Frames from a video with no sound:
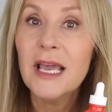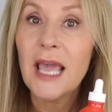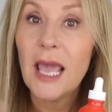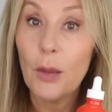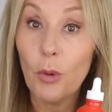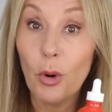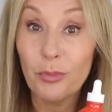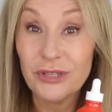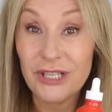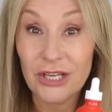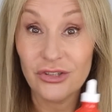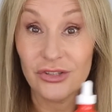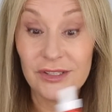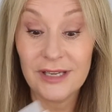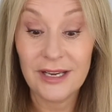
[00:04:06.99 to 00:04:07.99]
It will
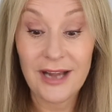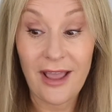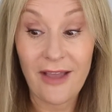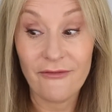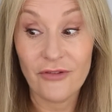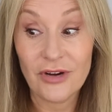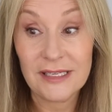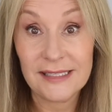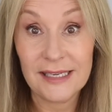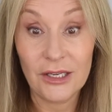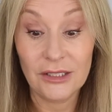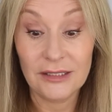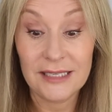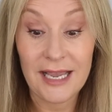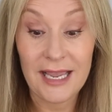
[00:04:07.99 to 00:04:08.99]
protect your skin every
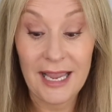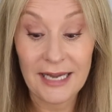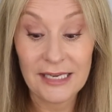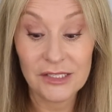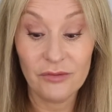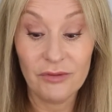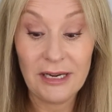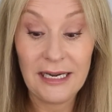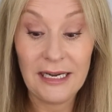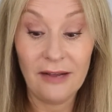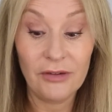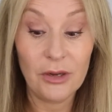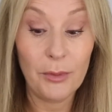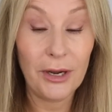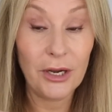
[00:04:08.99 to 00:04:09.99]
single day, and it's a really
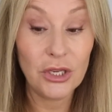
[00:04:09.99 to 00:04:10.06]
lovely one,